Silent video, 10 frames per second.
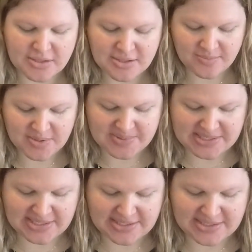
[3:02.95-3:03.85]
some
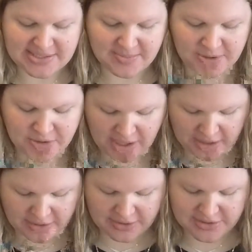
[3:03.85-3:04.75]
lipsticks in similar
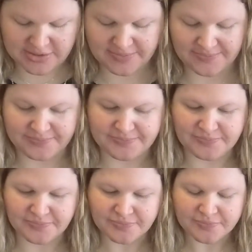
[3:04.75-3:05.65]
colors
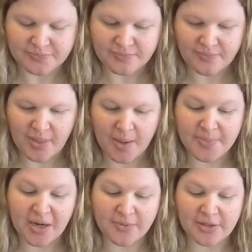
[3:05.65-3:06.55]

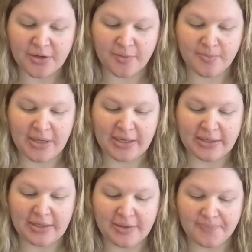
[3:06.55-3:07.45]
but I really don't
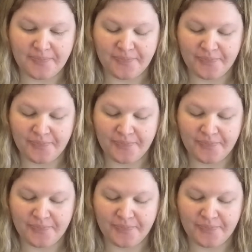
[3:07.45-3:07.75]
mind it.